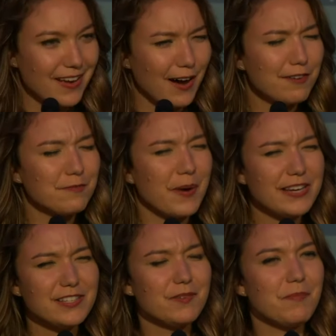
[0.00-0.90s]
of
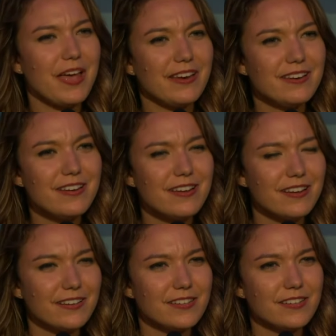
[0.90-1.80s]
Mice and Men,
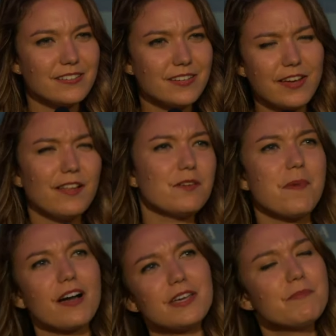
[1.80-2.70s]
To Kill a
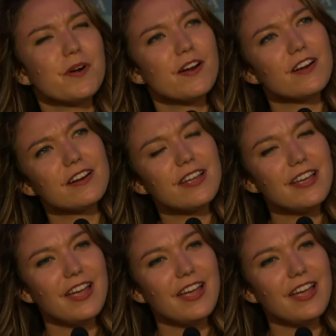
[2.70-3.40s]
Mockingbird,